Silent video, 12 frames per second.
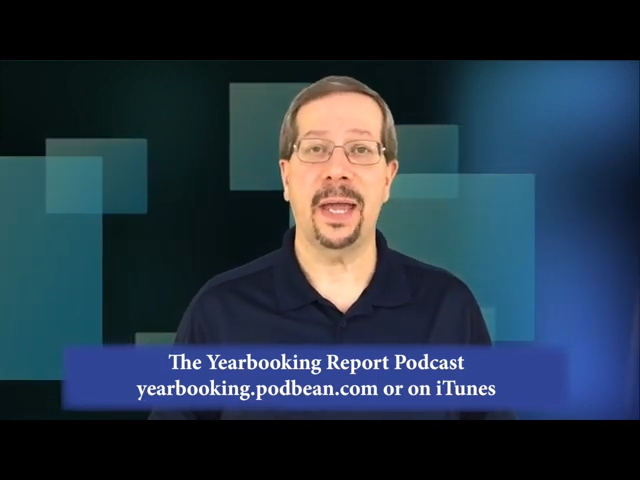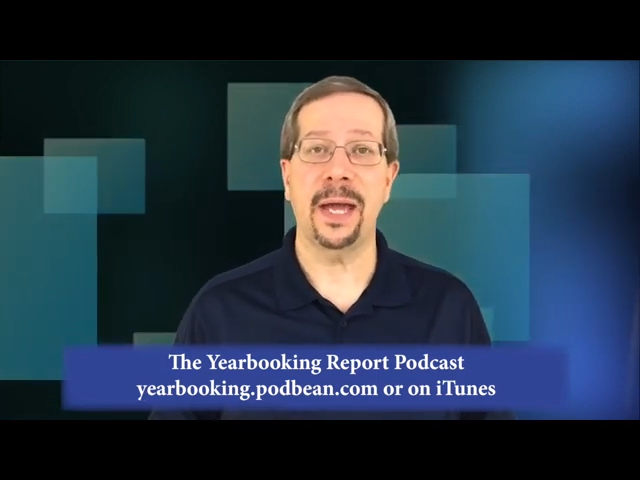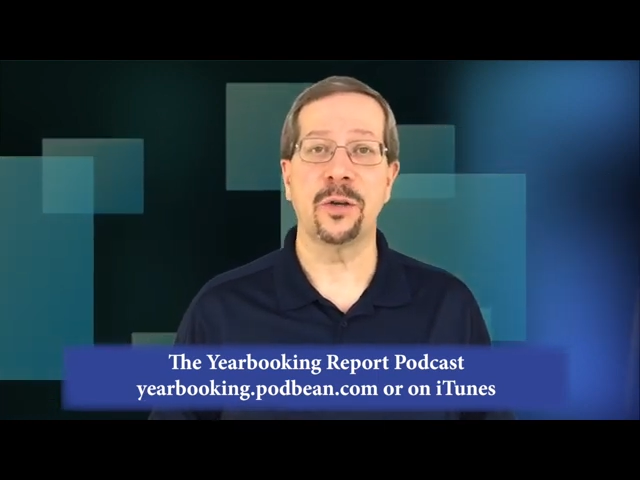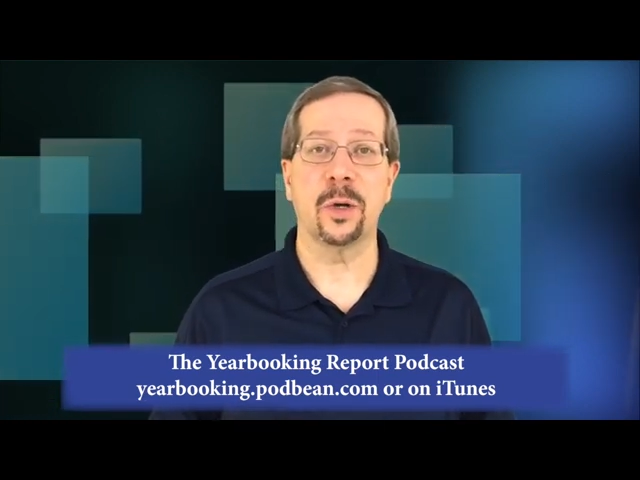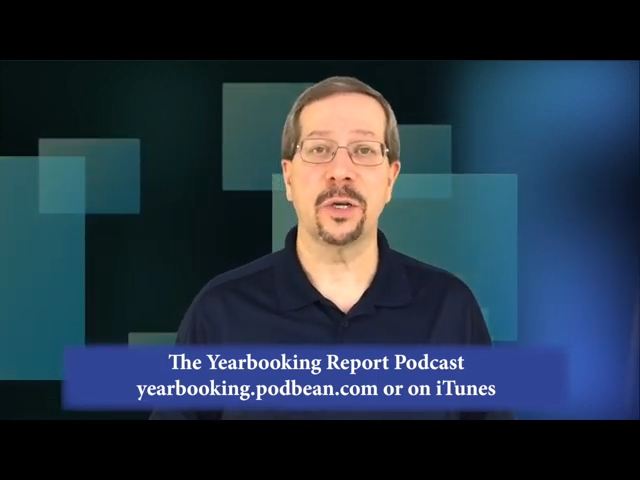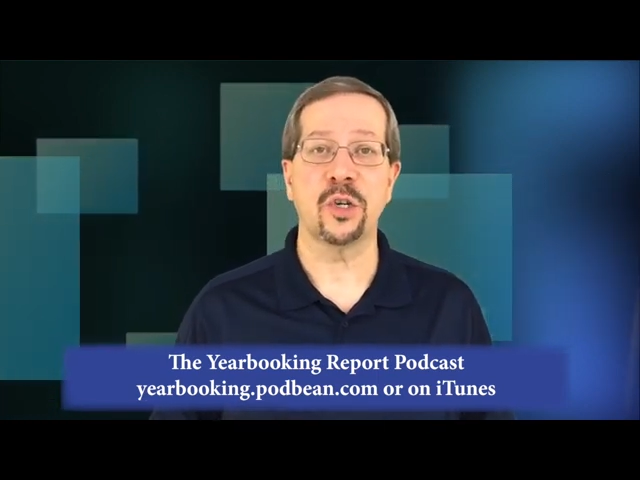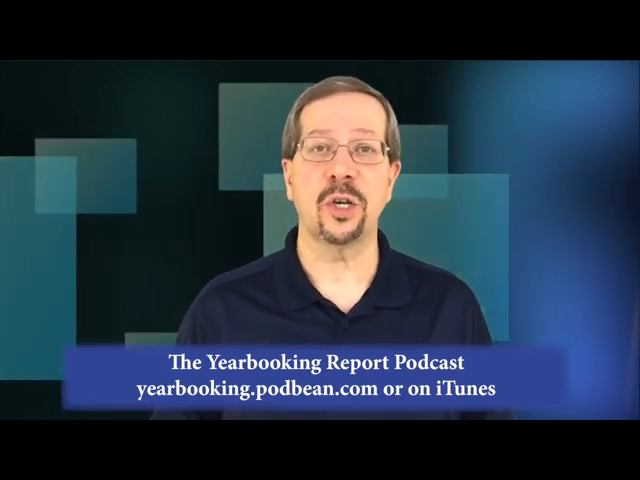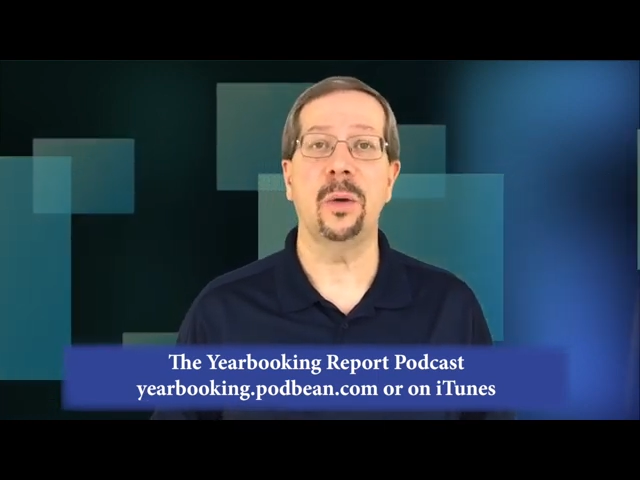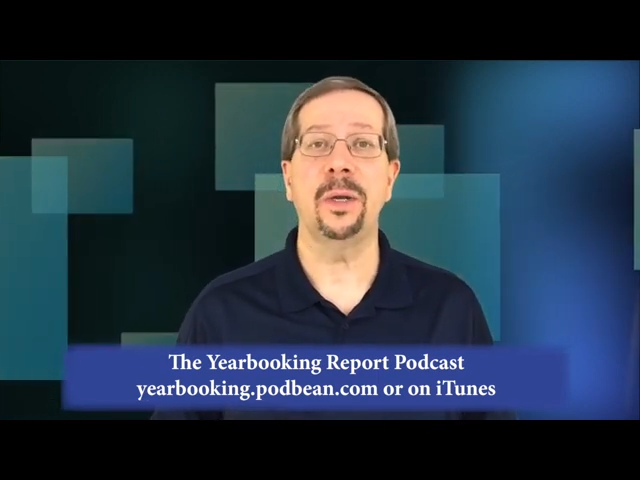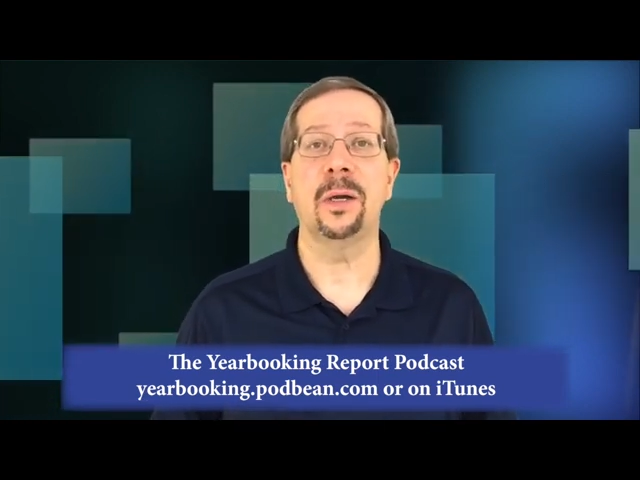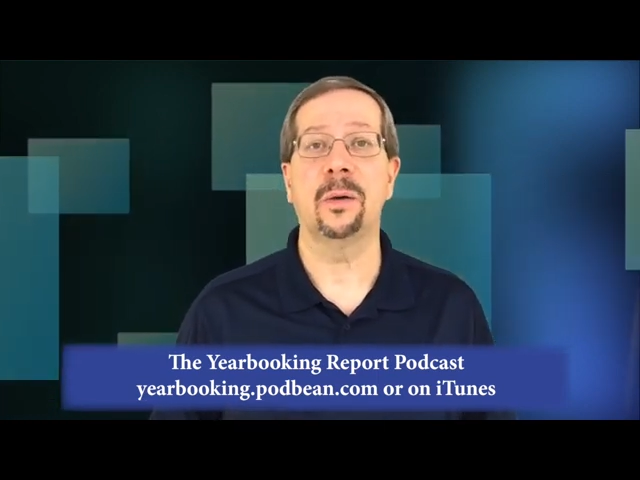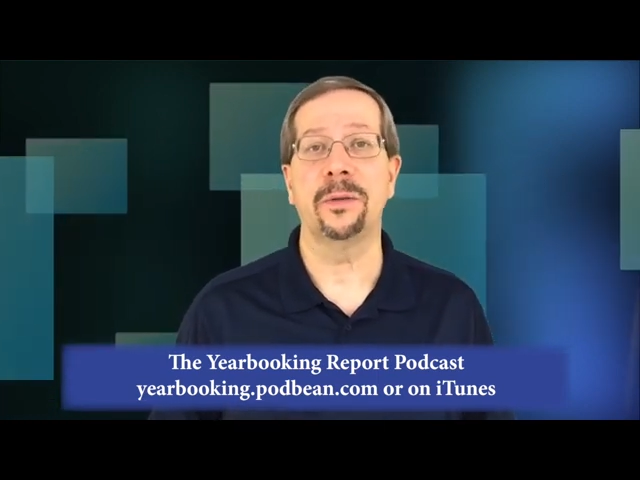address
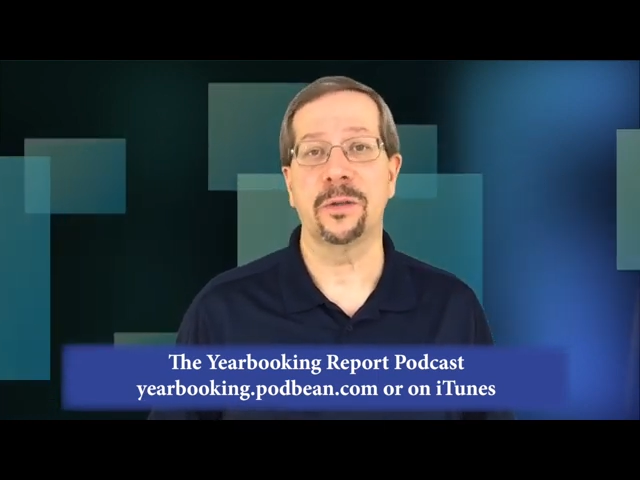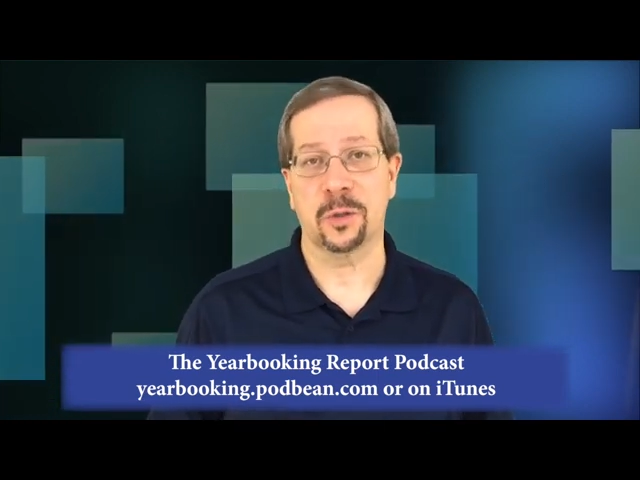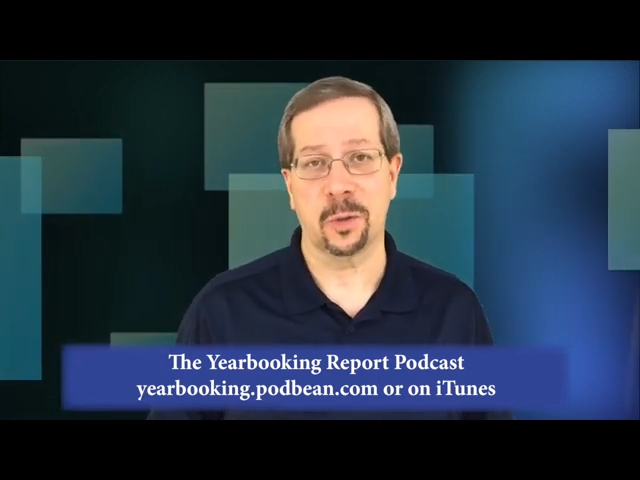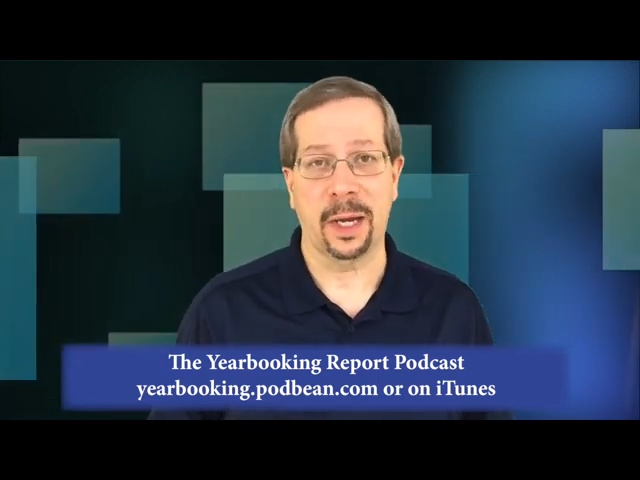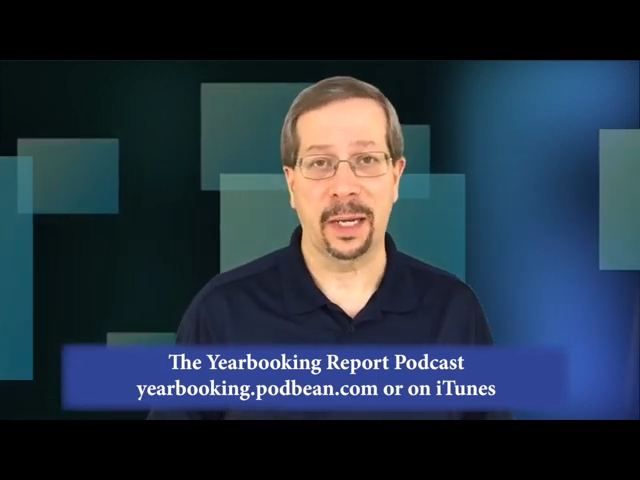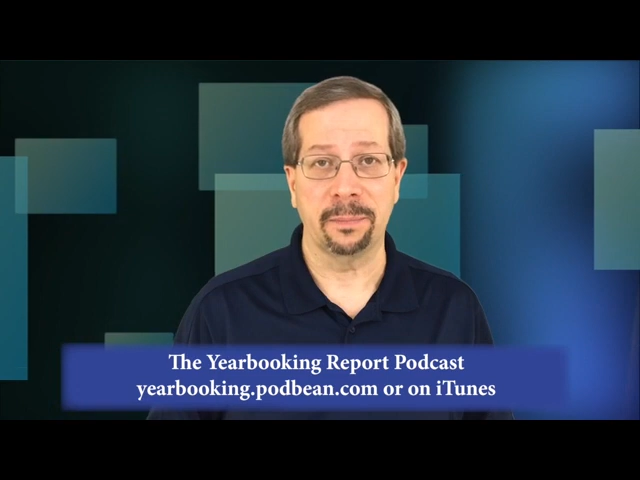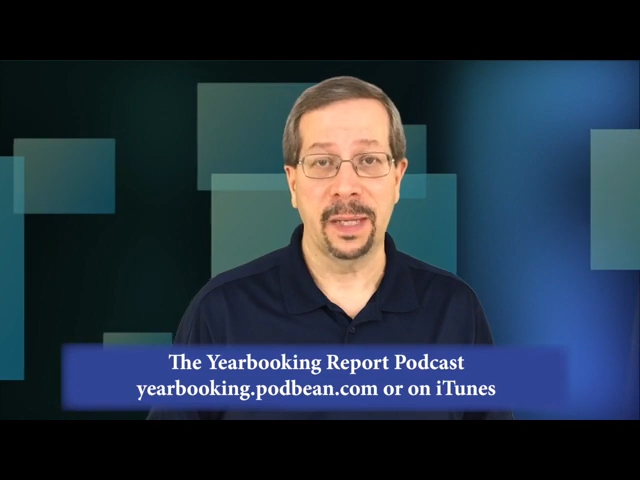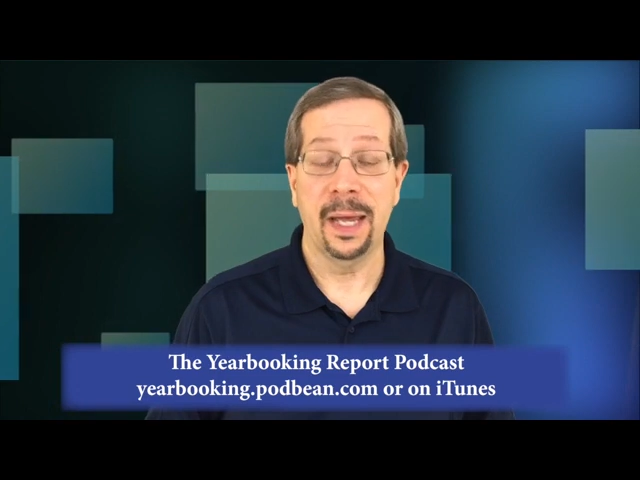shown here on the screen.